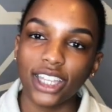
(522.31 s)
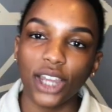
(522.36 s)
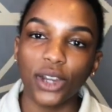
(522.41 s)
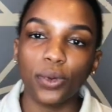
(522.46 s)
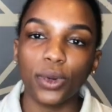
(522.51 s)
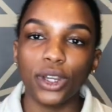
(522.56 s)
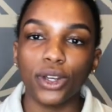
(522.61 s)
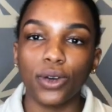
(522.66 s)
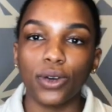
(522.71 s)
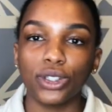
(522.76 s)
I don't
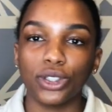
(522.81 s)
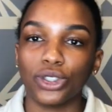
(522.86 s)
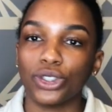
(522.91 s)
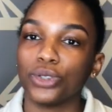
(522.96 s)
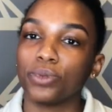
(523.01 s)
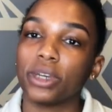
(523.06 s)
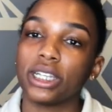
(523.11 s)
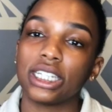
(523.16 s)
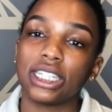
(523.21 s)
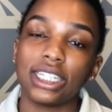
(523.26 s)
want to go into
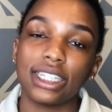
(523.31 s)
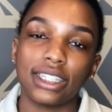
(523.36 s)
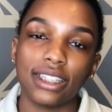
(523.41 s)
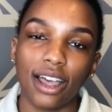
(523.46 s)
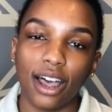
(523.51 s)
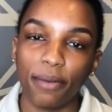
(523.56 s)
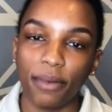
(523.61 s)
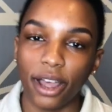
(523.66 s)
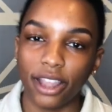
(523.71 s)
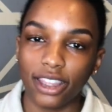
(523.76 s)
too much
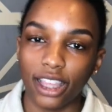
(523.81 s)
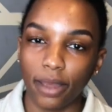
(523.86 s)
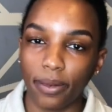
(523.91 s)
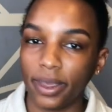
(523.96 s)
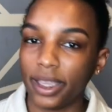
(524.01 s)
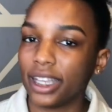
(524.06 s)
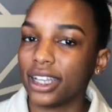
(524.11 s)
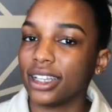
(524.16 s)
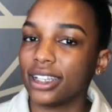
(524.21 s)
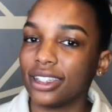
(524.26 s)
detail about that
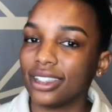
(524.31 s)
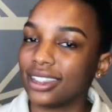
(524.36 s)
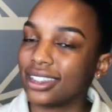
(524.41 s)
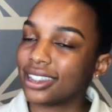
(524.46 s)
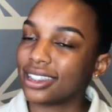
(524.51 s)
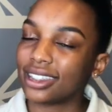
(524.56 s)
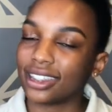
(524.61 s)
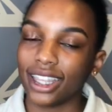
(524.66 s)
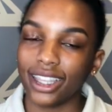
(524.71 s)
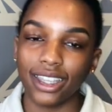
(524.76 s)
because,
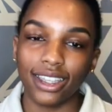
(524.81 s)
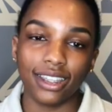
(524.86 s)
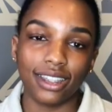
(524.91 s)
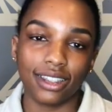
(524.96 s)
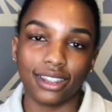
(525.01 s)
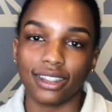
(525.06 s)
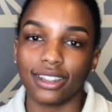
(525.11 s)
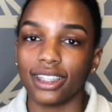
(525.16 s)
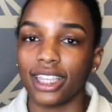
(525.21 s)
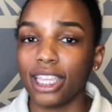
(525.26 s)
like,
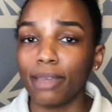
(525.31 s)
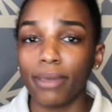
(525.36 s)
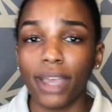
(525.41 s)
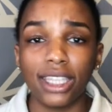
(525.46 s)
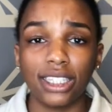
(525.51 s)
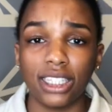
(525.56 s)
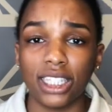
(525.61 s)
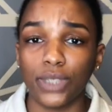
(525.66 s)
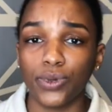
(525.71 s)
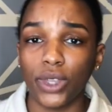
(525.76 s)
he
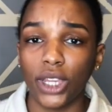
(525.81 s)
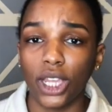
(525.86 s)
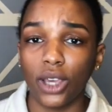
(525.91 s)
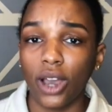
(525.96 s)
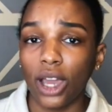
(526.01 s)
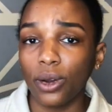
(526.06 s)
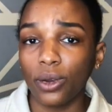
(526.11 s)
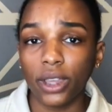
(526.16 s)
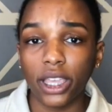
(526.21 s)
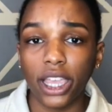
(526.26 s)
may see this video.
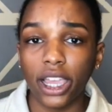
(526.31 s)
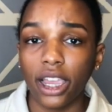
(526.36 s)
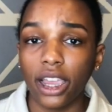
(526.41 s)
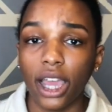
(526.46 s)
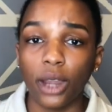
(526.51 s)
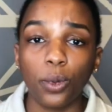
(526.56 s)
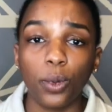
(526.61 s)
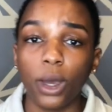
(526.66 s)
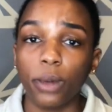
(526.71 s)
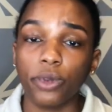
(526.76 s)
I don't care.
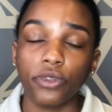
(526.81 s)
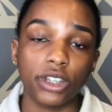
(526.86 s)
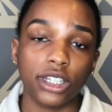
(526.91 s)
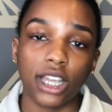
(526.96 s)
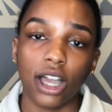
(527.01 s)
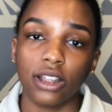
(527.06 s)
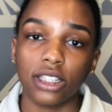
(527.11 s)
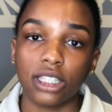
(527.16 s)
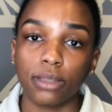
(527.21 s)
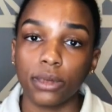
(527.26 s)
I don't want him to reach
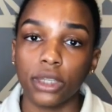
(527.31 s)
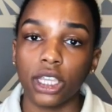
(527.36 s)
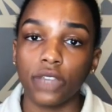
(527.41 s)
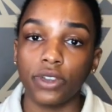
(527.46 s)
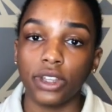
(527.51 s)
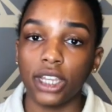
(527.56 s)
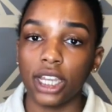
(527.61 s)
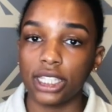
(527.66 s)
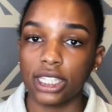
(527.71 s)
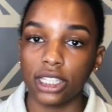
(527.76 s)
out to me if
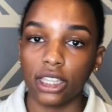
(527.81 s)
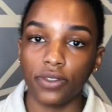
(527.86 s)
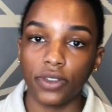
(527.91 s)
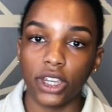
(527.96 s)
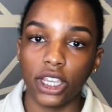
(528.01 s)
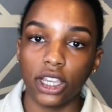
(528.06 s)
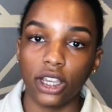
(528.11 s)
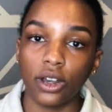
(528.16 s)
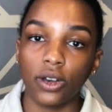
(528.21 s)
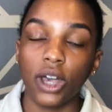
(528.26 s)
he does see the
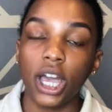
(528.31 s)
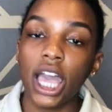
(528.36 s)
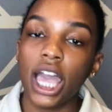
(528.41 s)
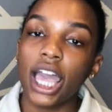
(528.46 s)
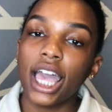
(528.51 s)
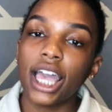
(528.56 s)
video.